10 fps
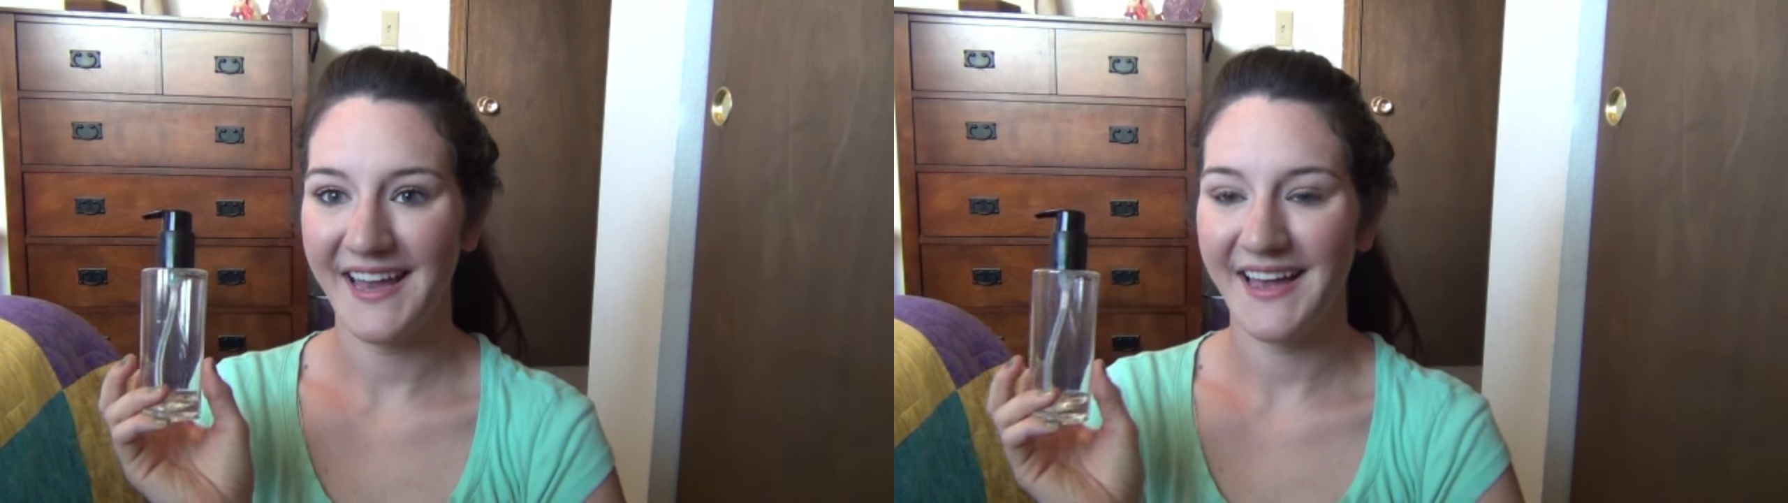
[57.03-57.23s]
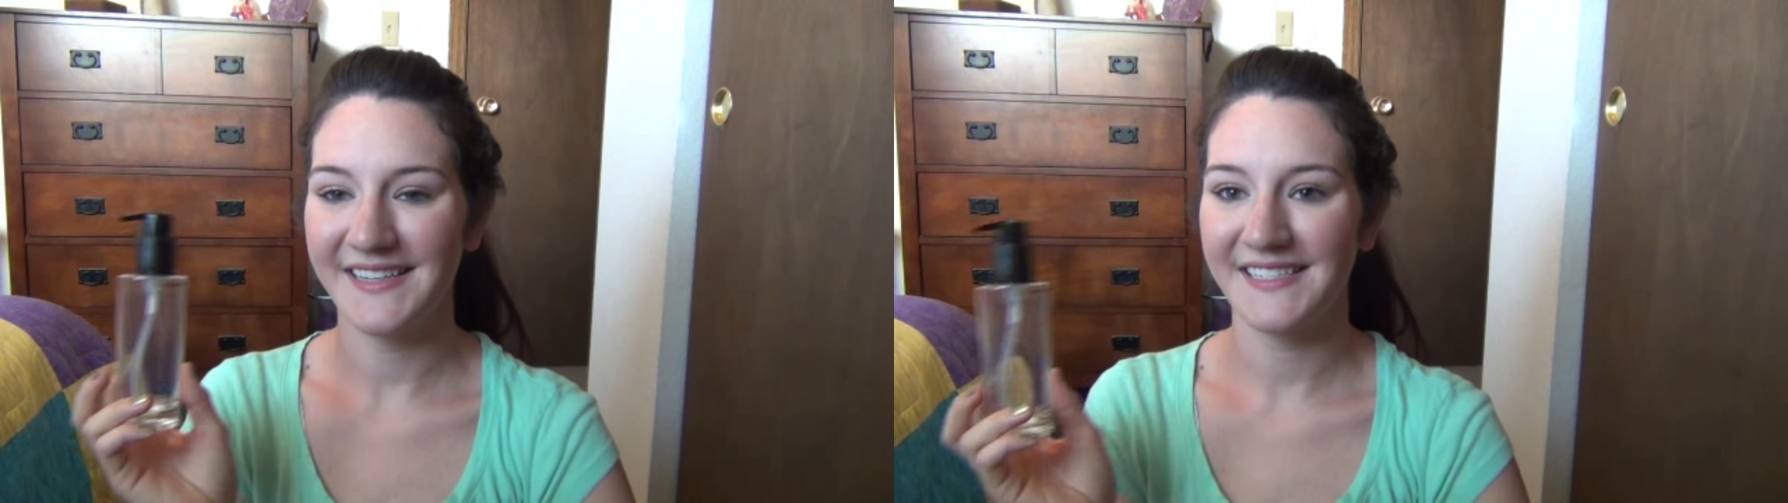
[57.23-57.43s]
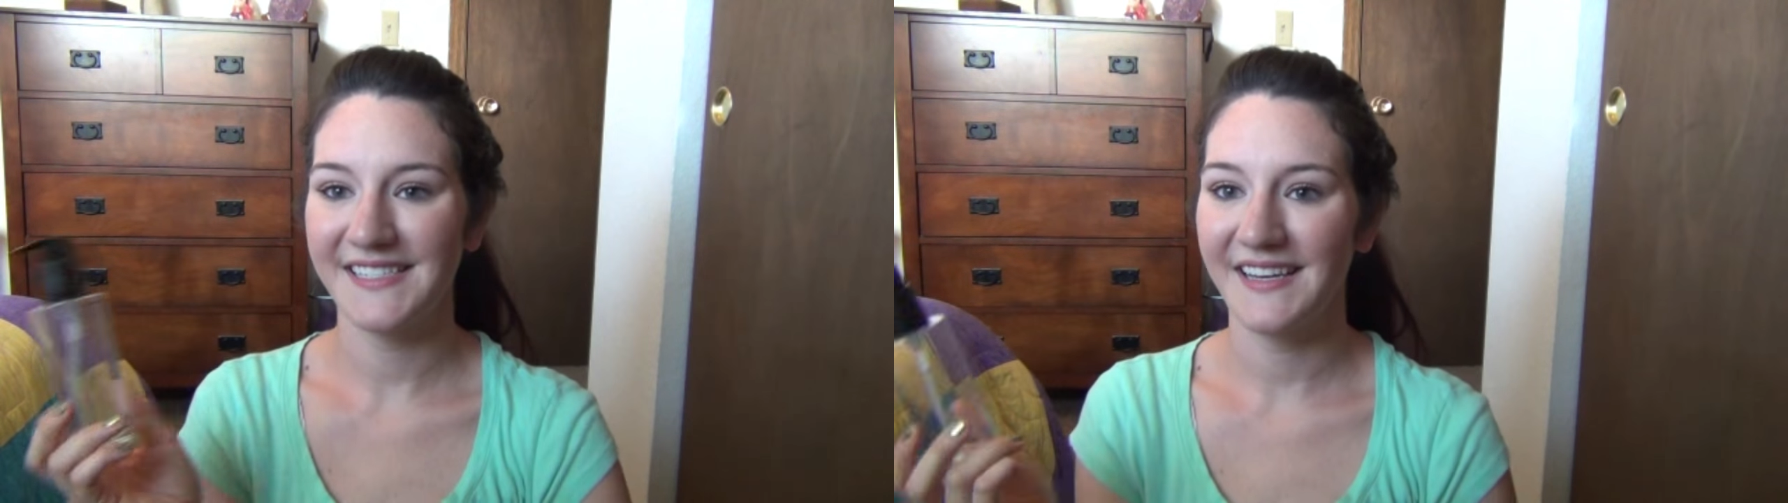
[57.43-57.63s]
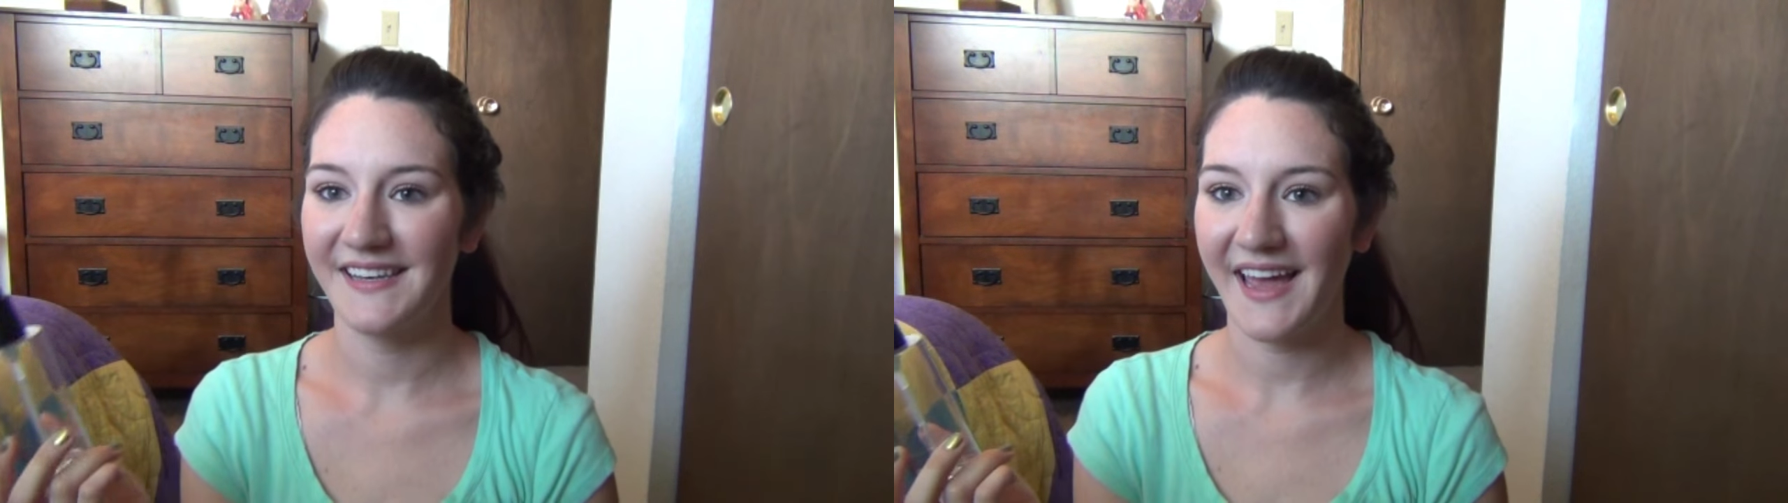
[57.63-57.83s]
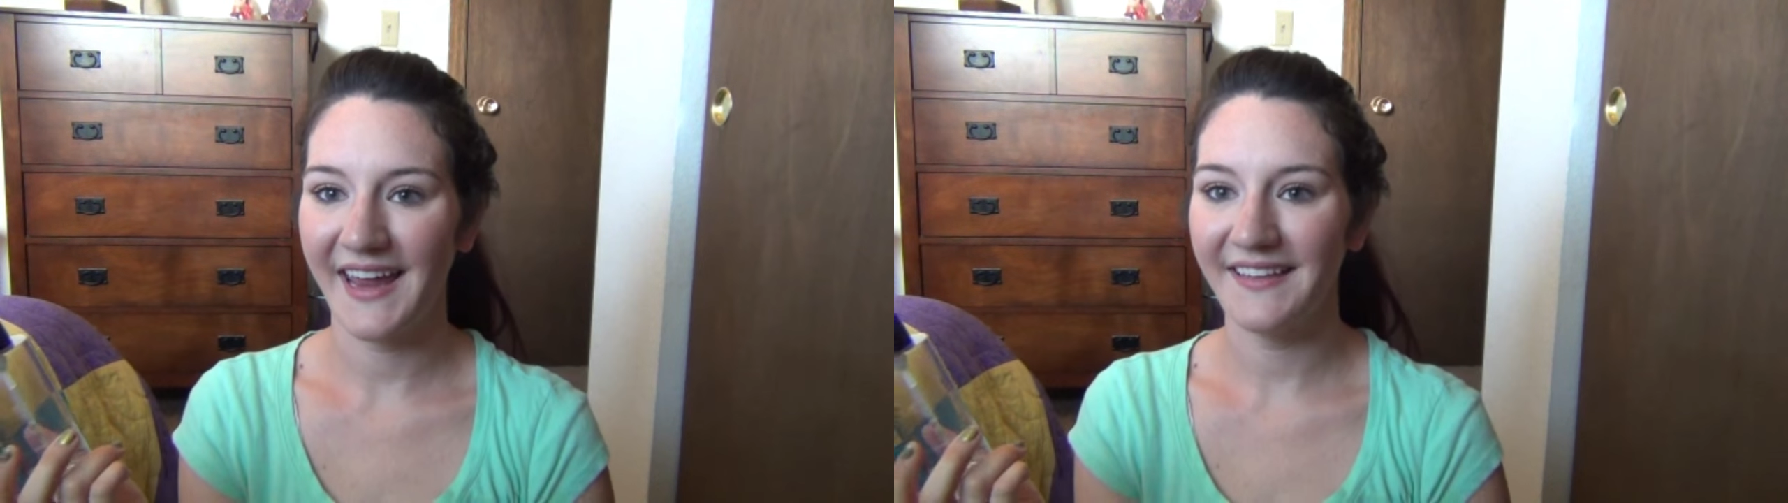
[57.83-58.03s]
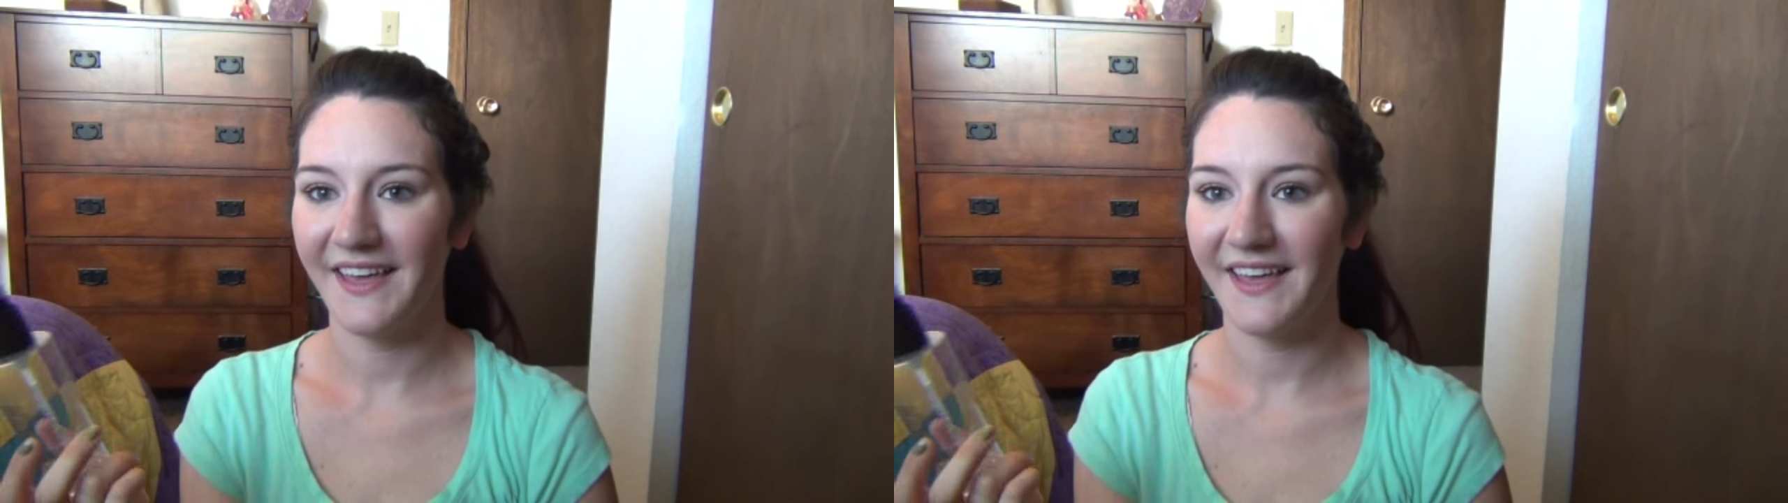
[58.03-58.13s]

and tonight,